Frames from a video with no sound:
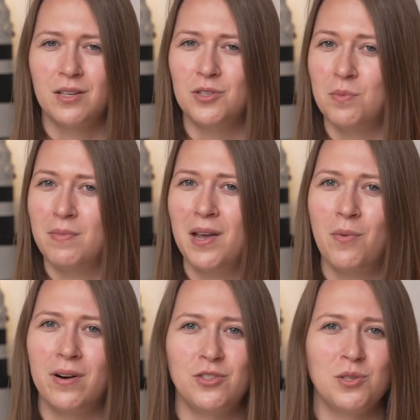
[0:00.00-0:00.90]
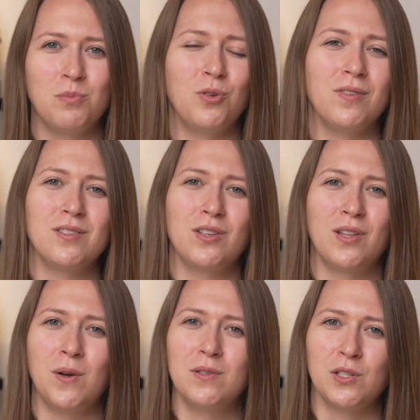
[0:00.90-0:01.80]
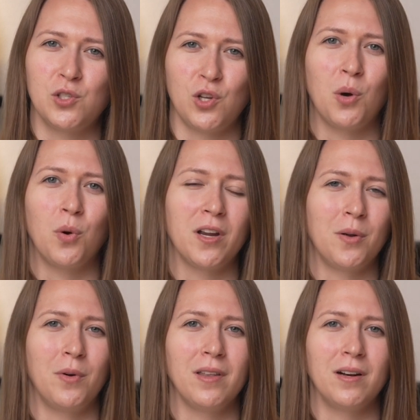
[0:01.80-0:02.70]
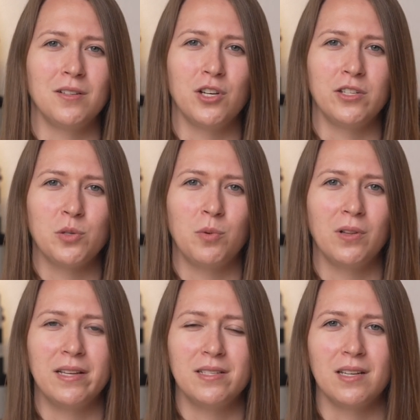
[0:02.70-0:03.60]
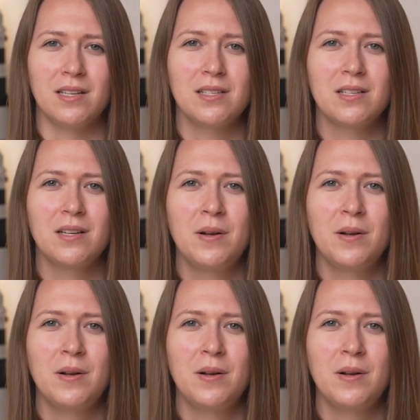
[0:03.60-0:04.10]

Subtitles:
because you may want to just move into those and start working with interchangeable lenses.